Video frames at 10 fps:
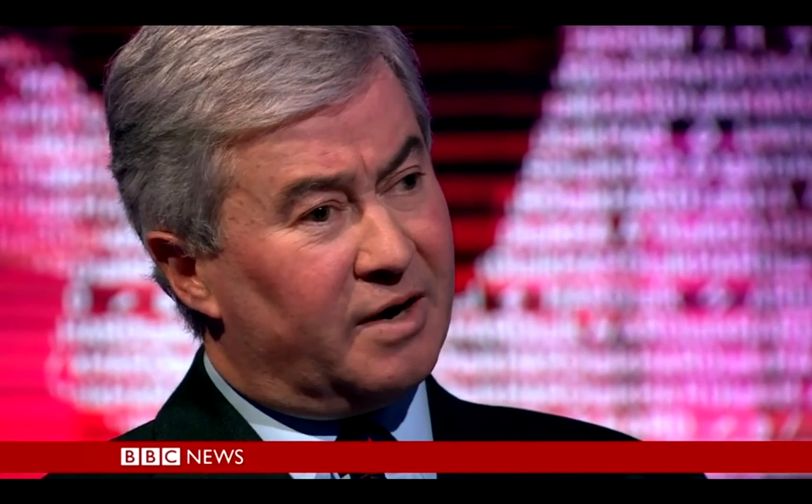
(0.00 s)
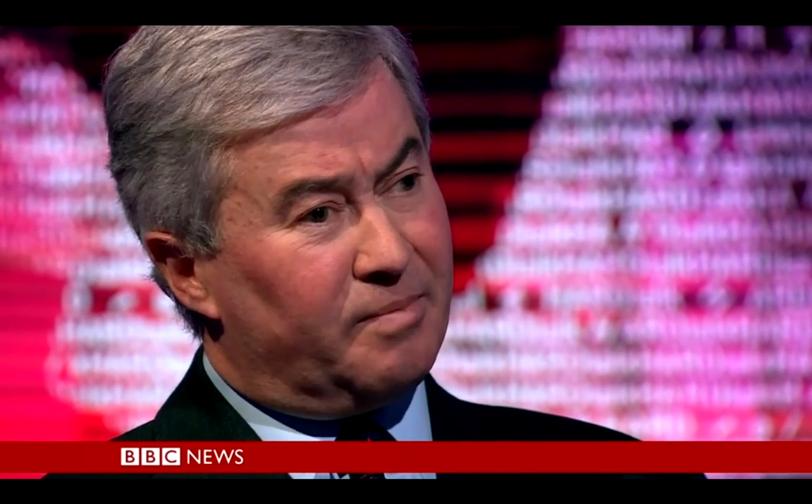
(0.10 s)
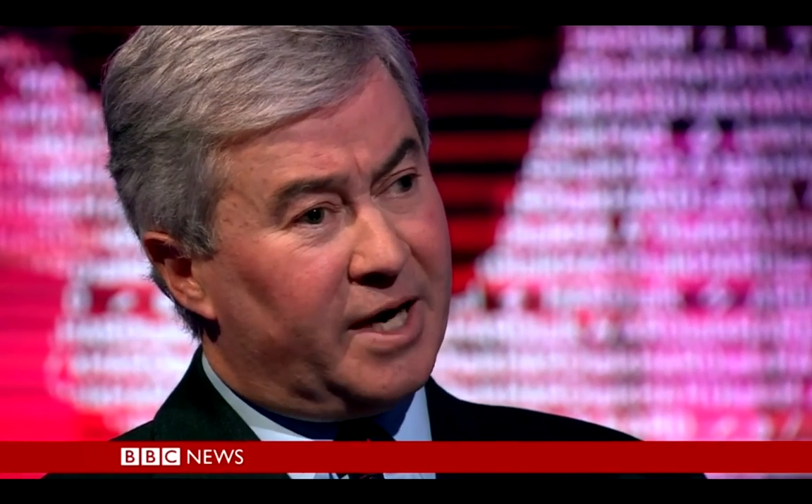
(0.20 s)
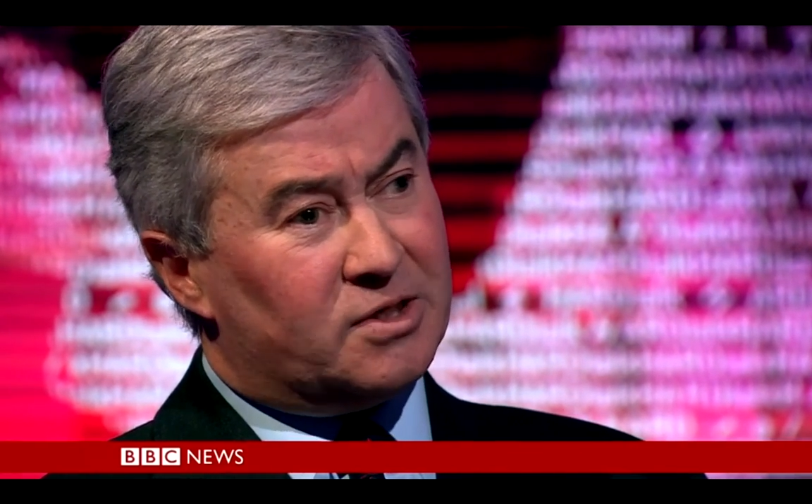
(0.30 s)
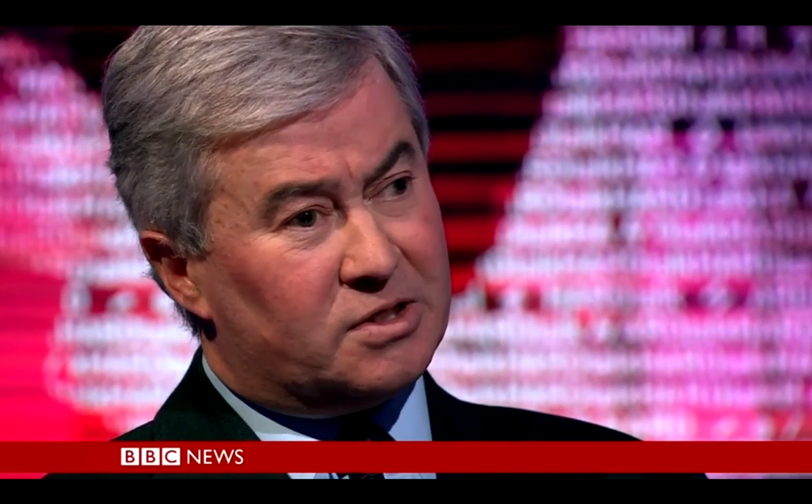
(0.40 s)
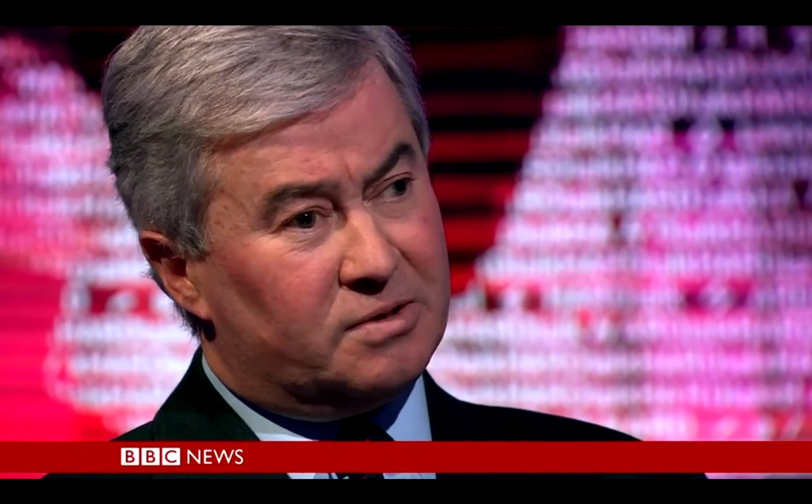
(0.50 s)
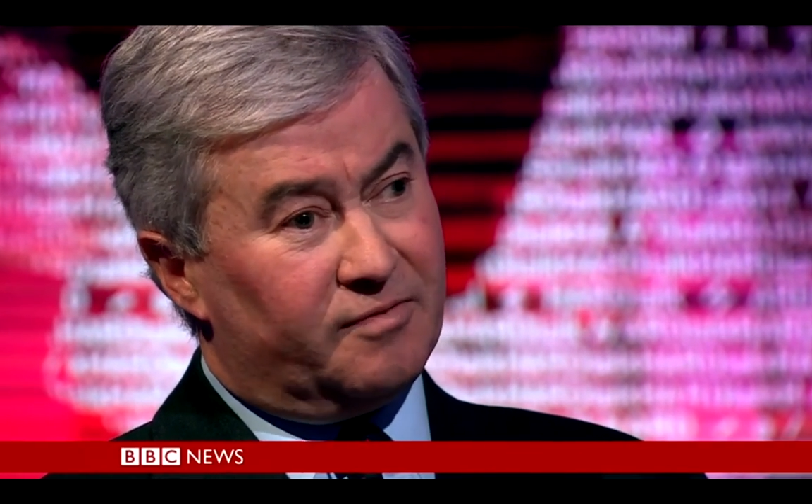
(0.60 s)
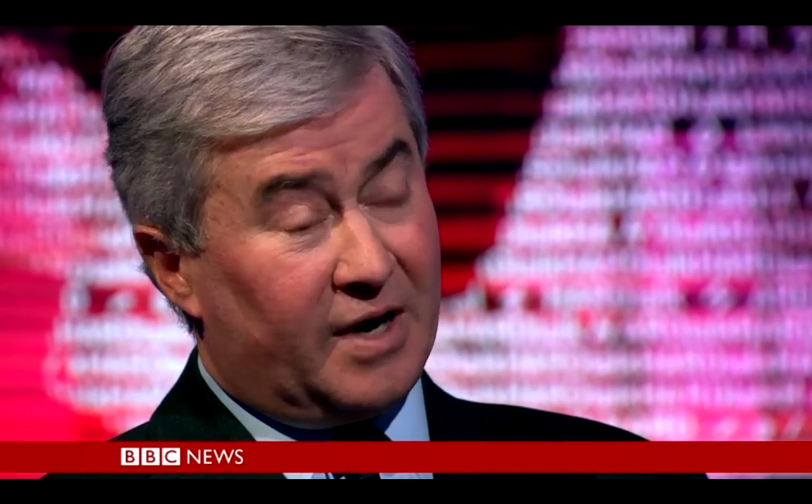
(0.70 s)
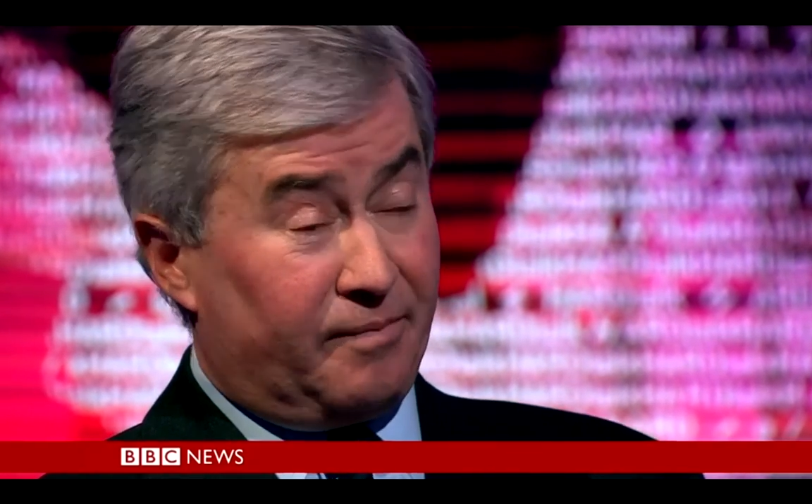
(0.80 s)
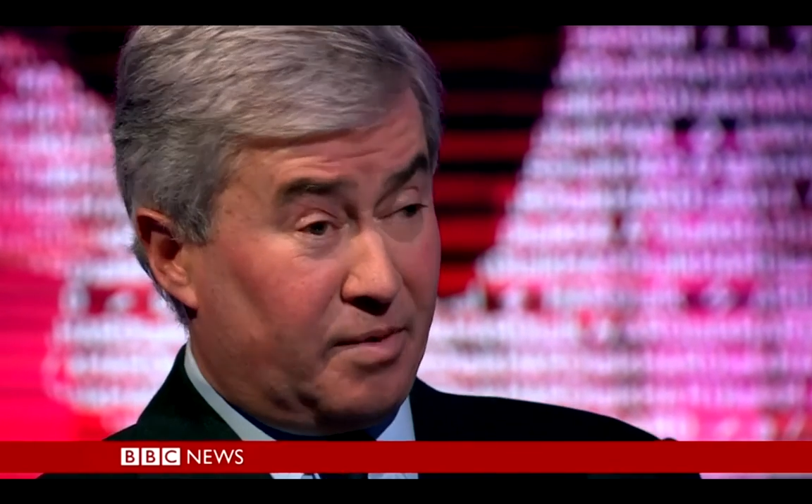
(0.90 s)

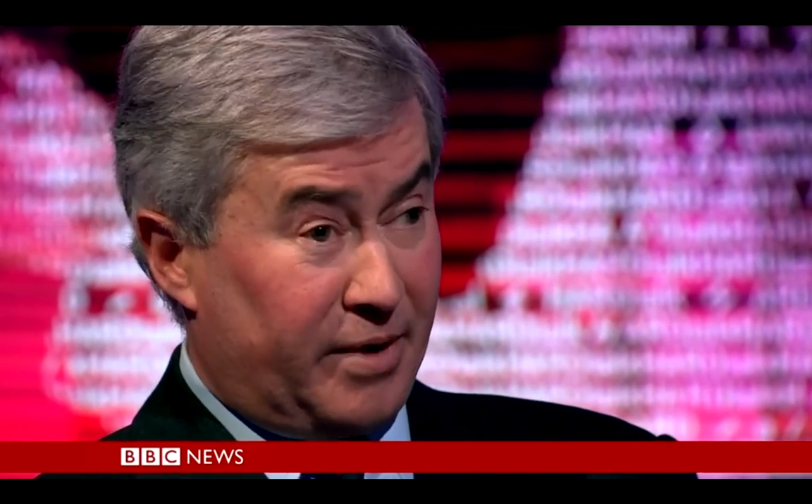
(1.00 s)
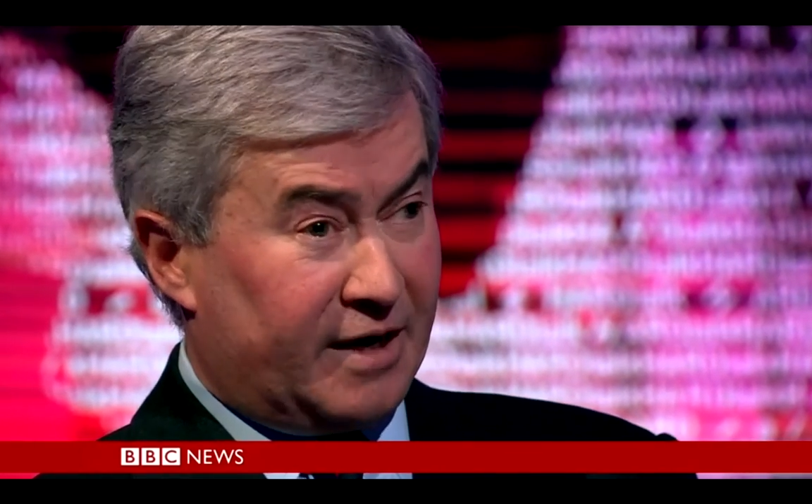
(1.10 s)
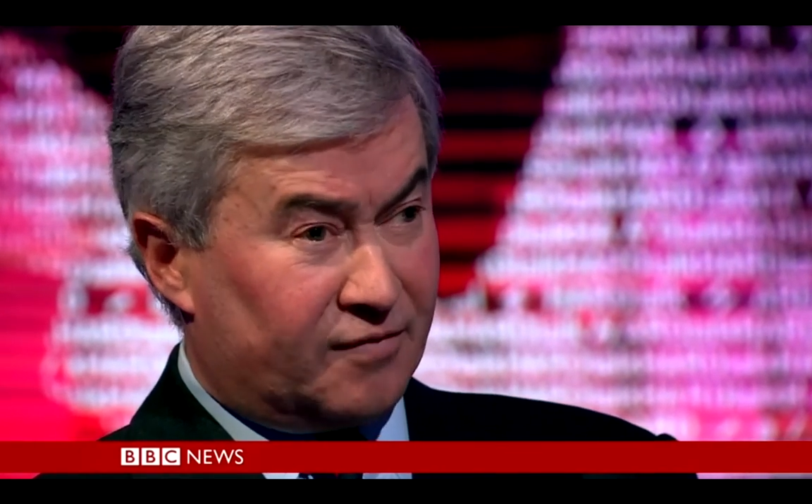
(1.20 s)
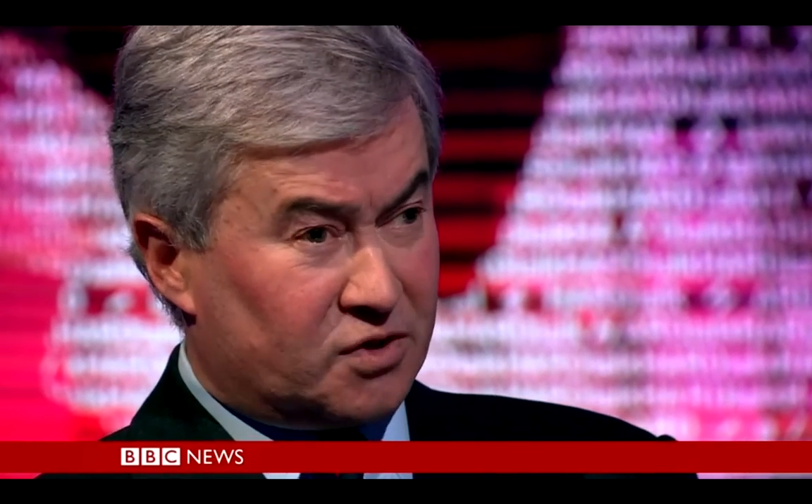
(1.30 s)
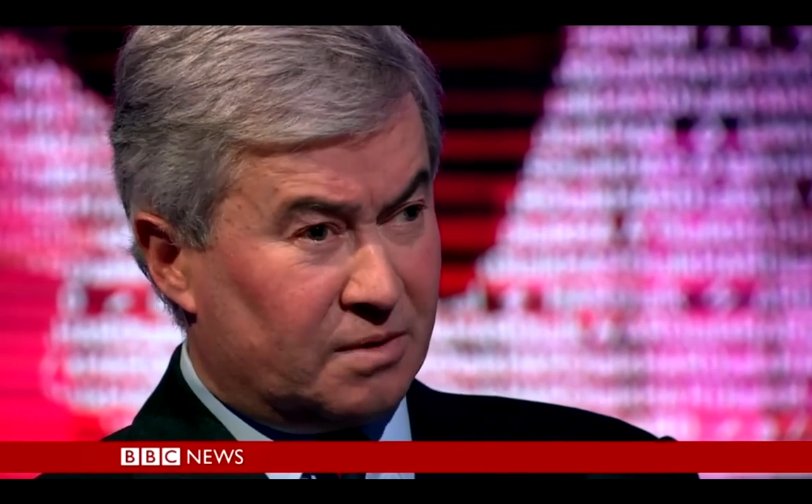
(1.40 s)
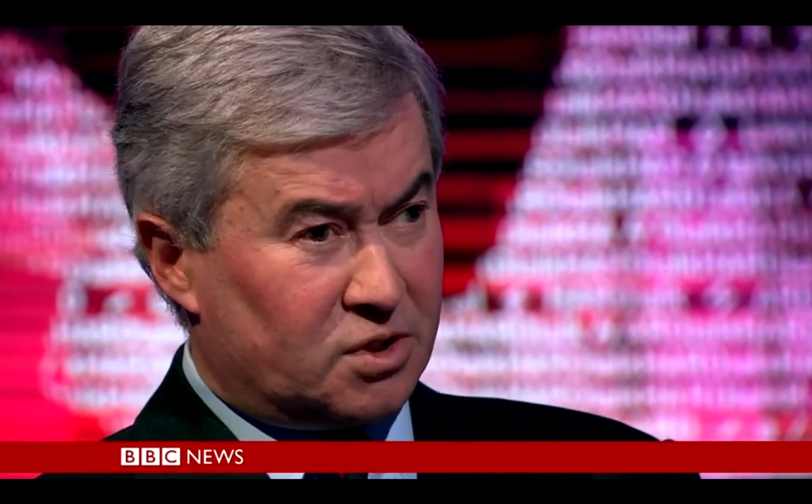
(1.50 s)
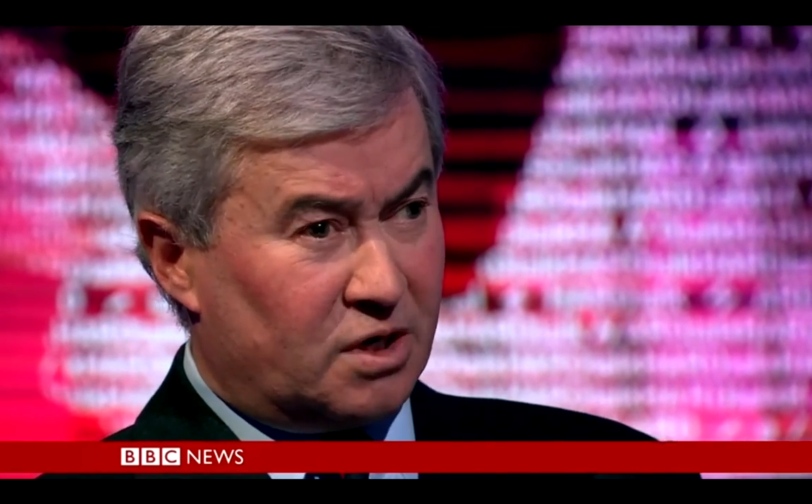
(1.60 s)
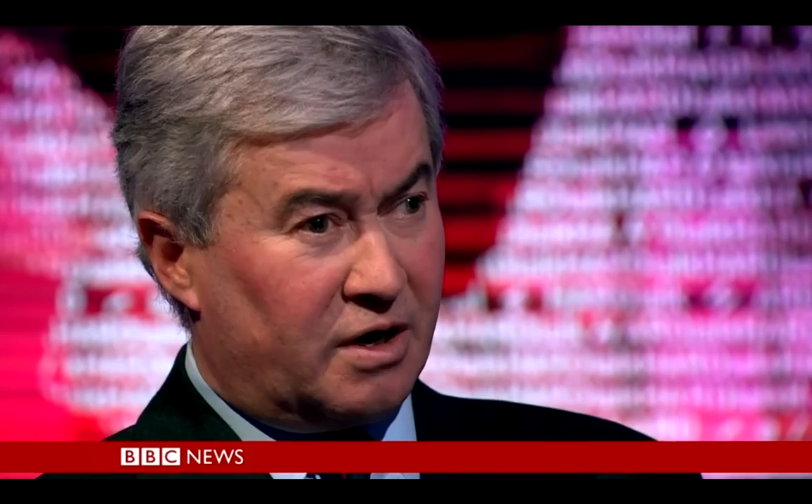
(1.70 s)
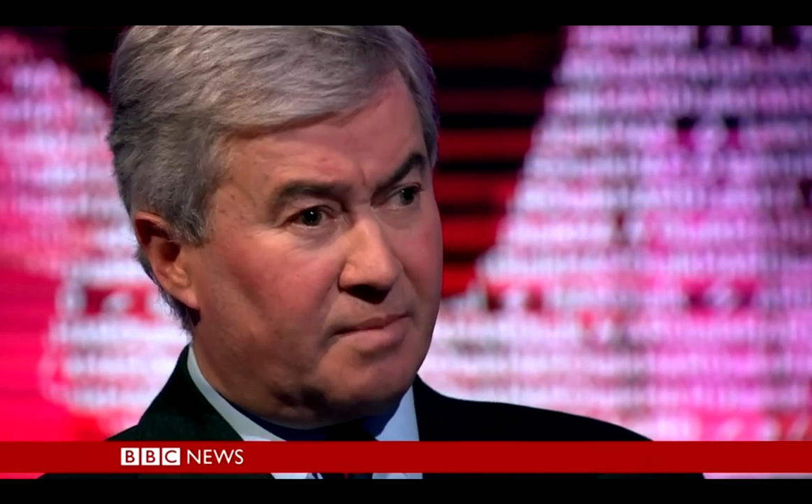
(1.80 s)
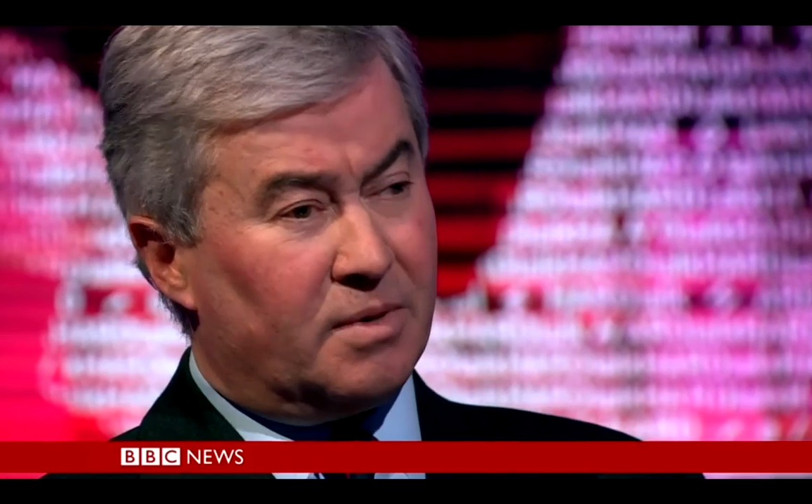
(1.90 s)
I've been making for some
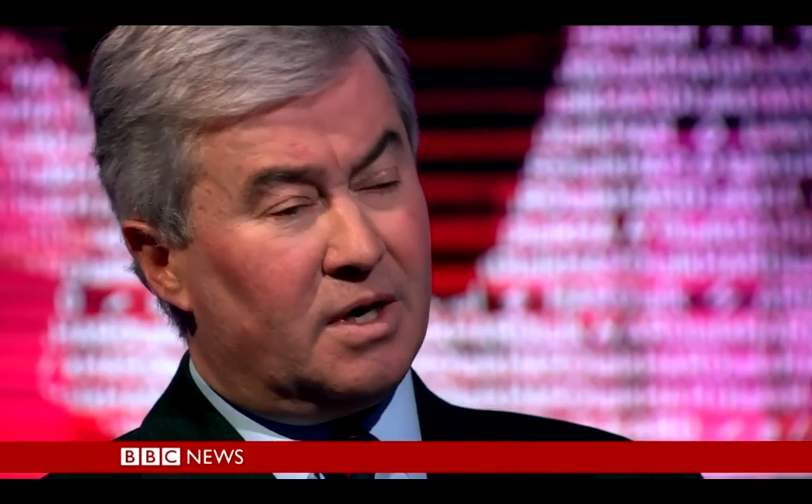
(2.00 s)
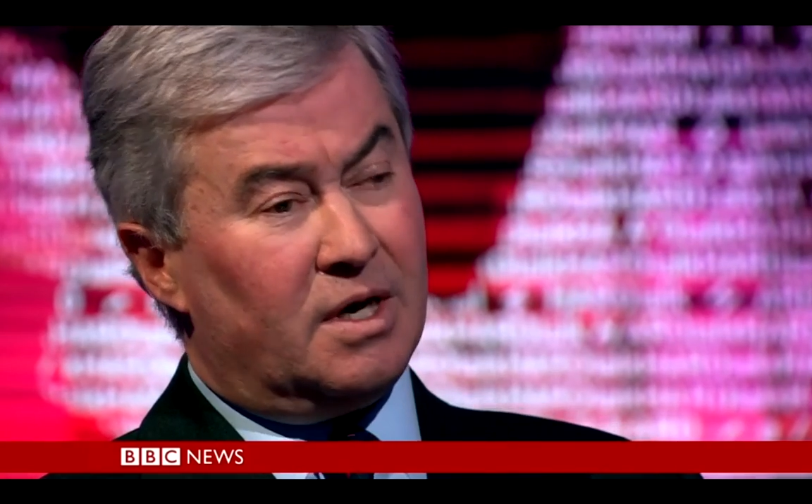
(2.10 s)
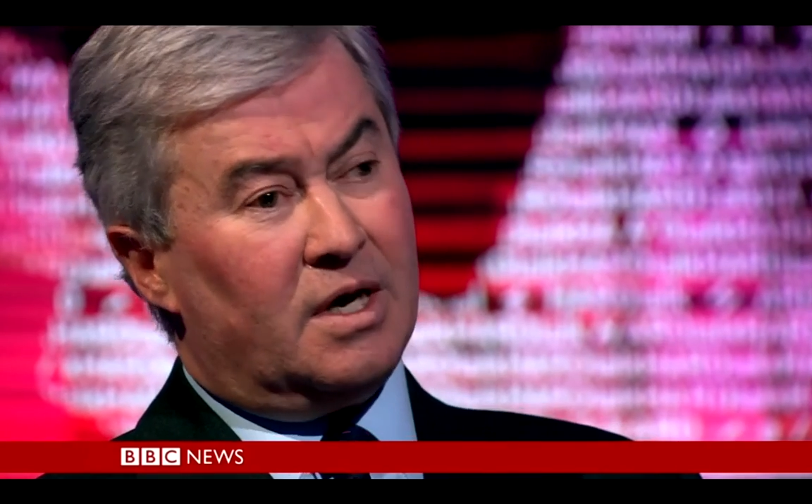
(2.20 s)
time